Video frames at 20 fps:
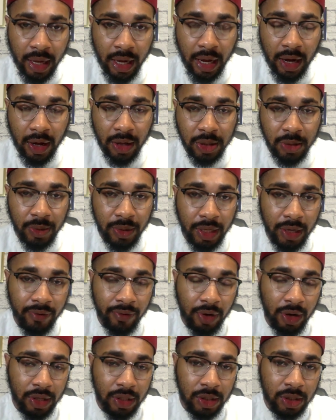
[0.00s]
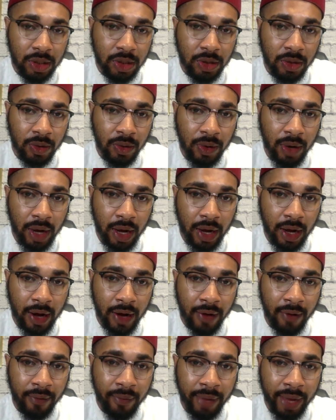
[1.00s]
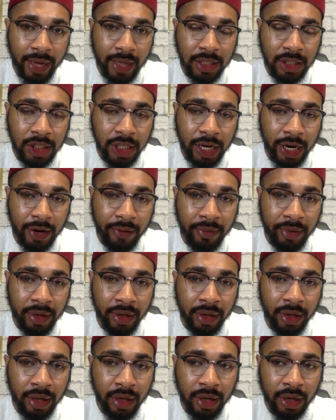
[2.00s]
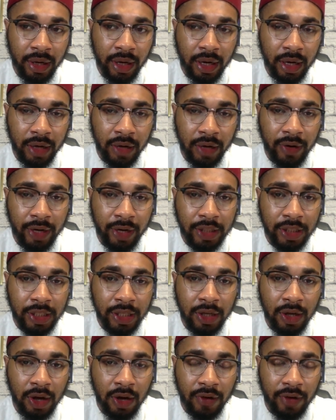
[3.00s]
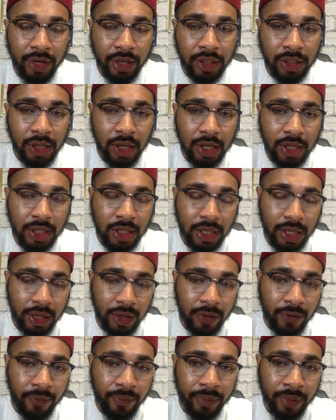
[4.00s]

I also want to give honors to our past chairman, Grand Sheik Conrad Johnson Hill,